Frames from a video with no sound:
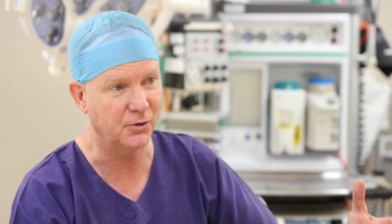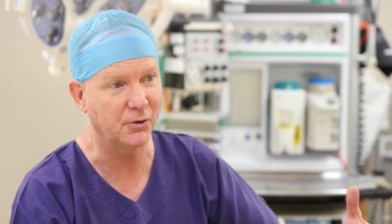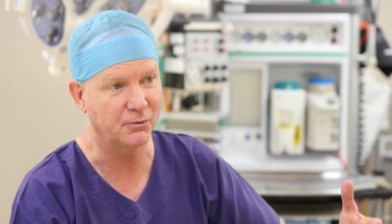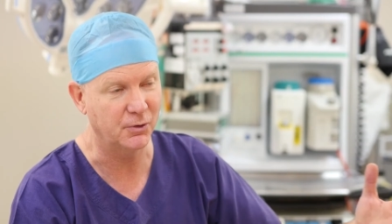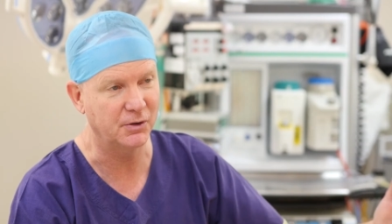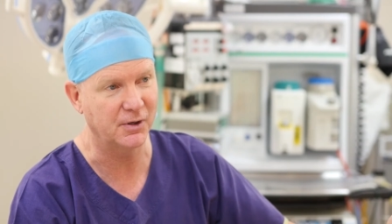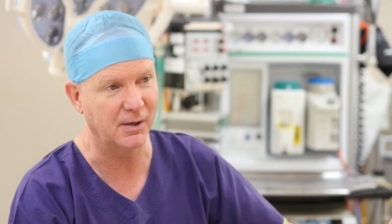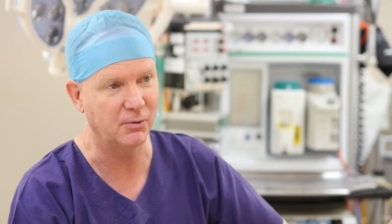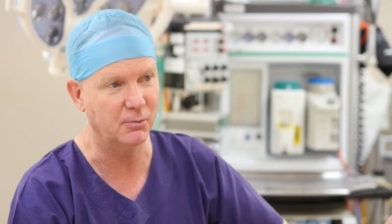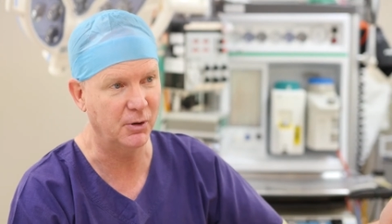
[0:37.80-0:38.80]
on, for
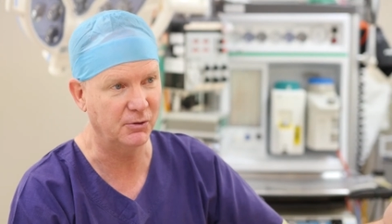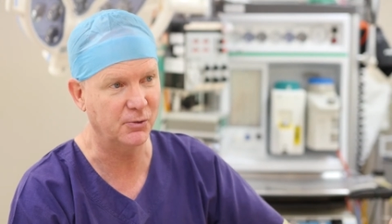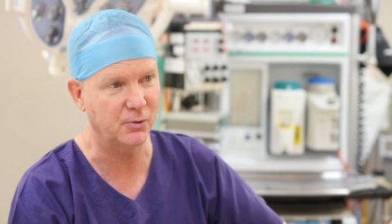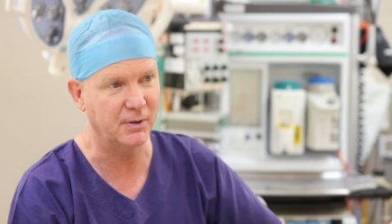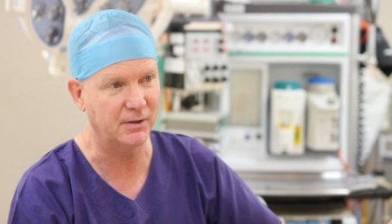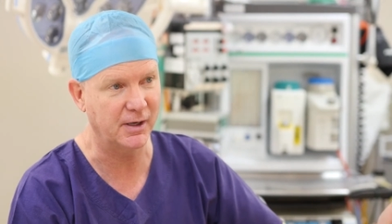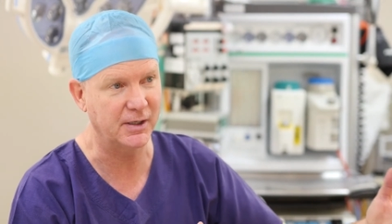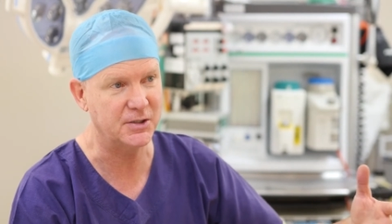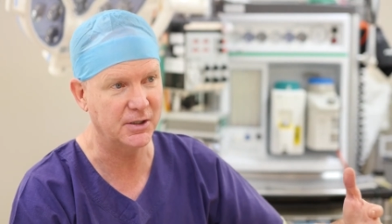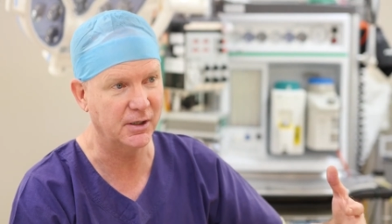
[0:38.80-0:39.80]
example, breast
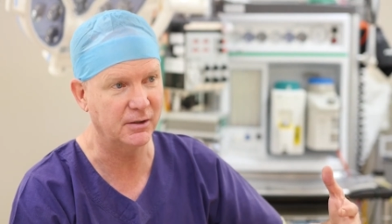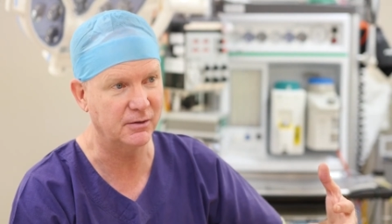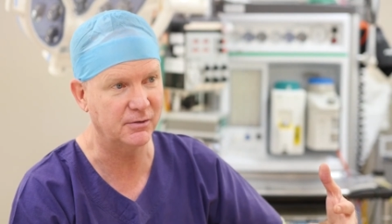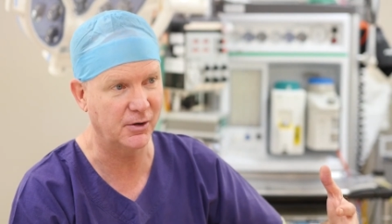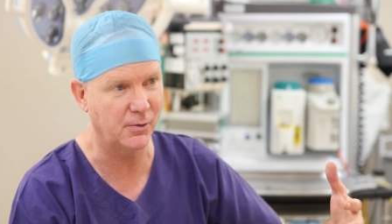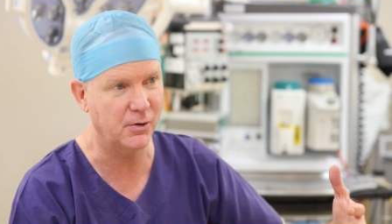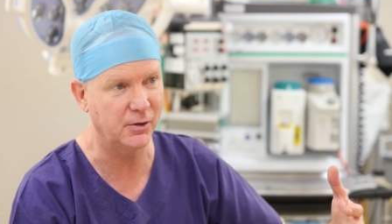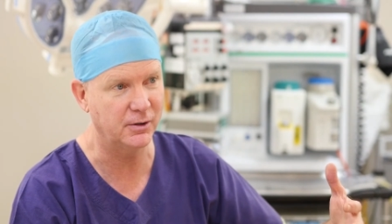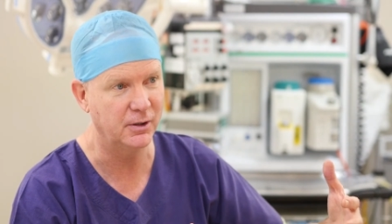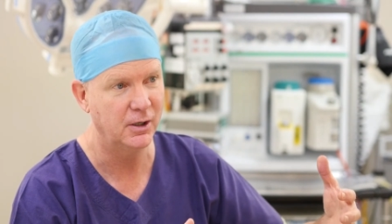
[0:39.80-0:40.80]
augmentation and so
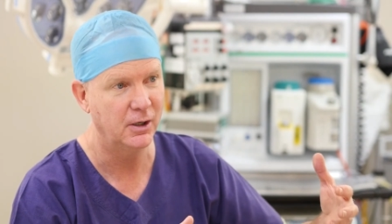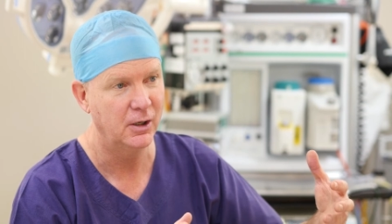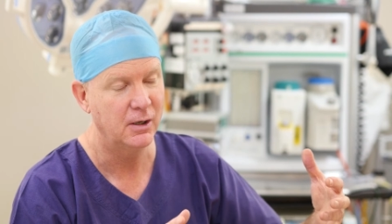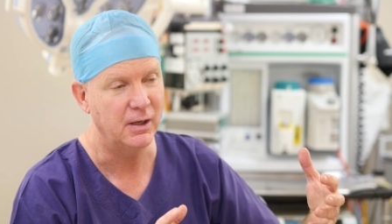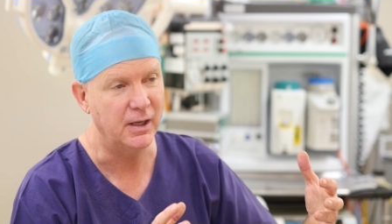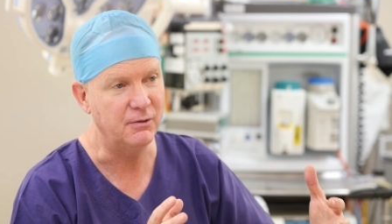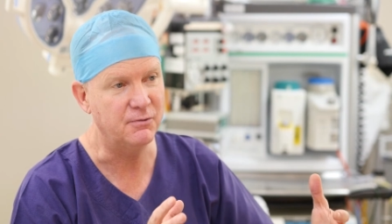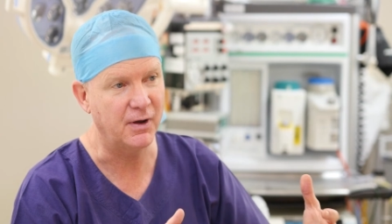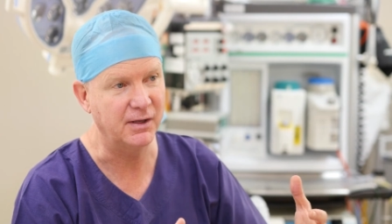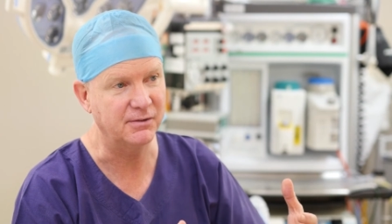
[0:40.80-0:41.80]
on. In
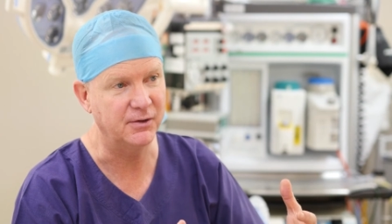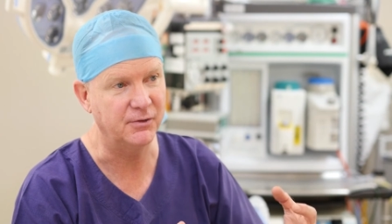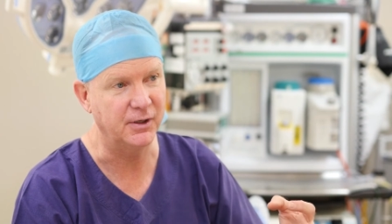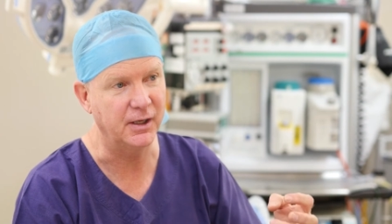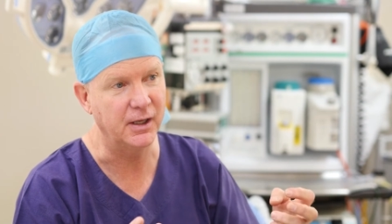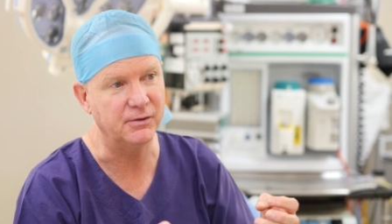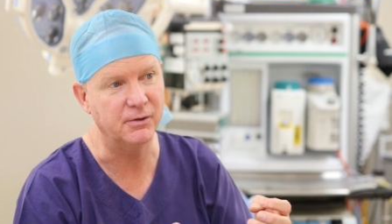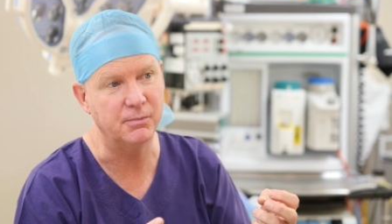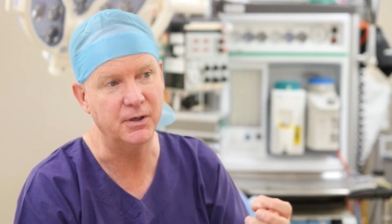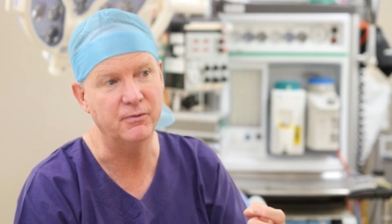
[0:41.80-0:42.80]
facelifting, it's a
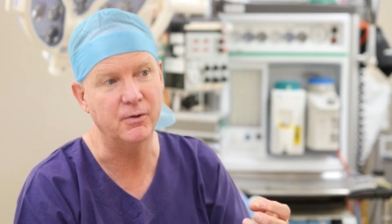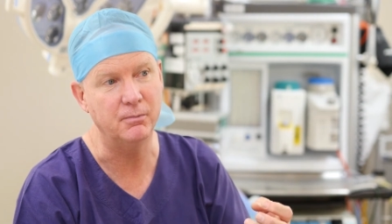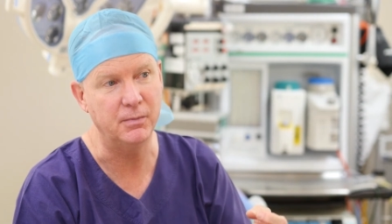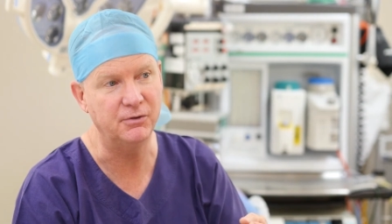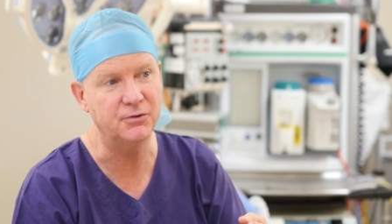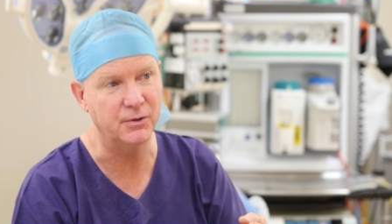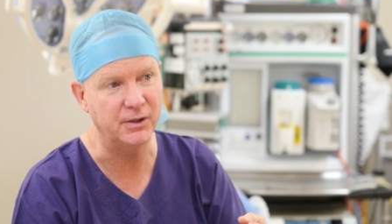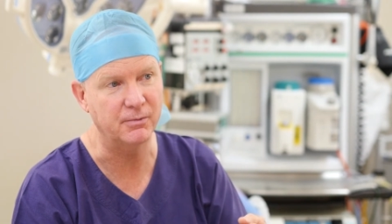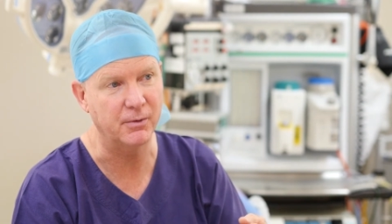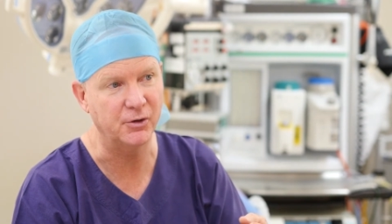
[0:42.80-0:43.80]
bit of a mystery
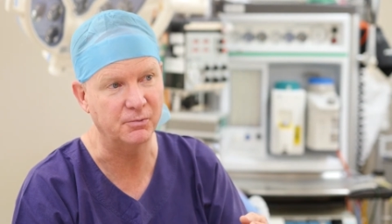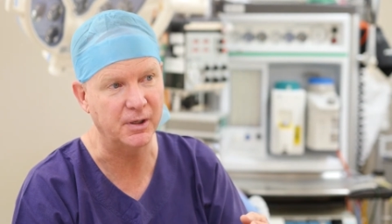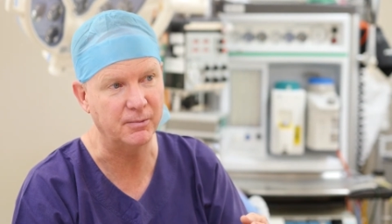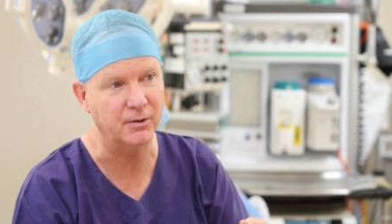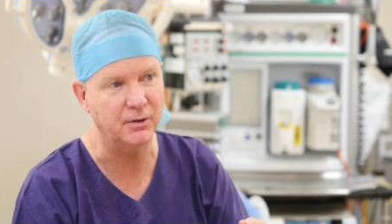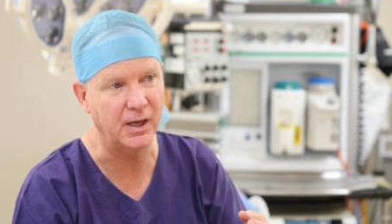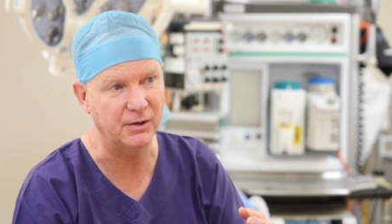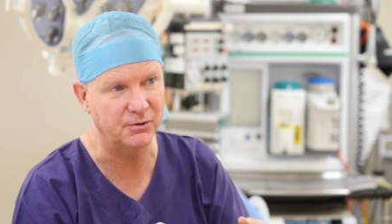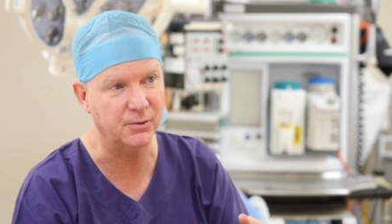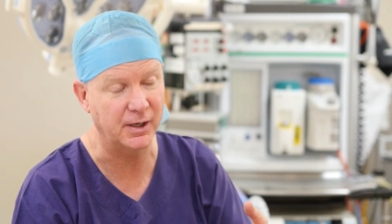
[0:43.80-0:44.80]
to most people
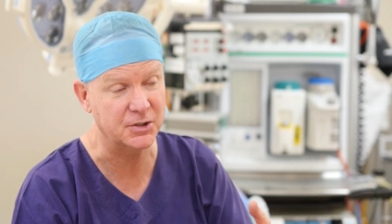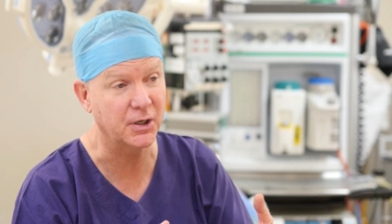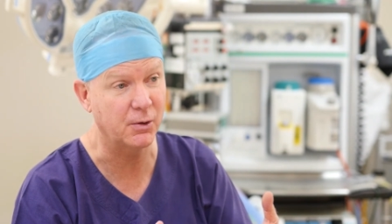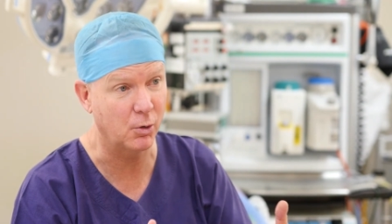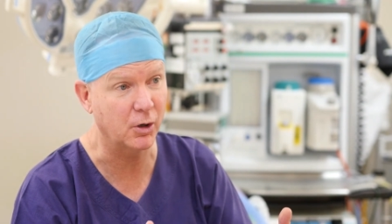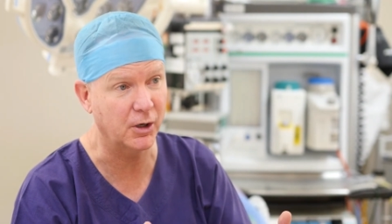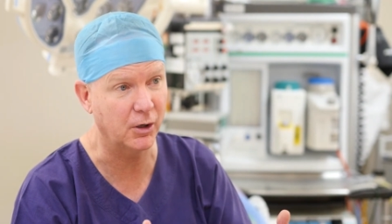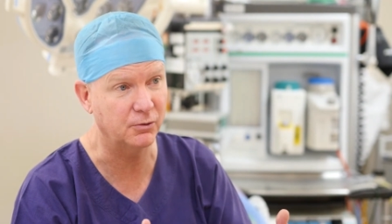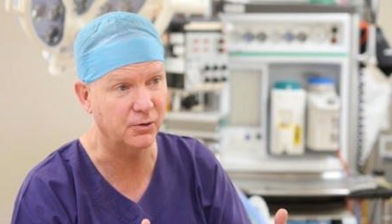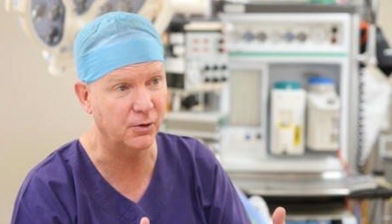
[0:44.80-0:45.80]
as to actually what
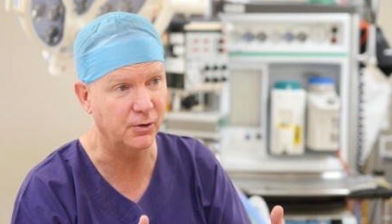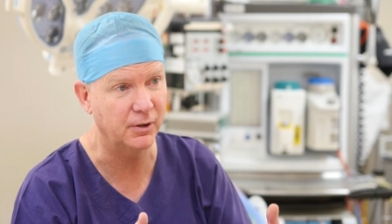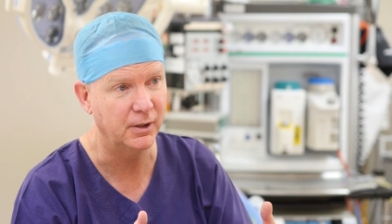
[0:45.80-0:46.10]
goes on.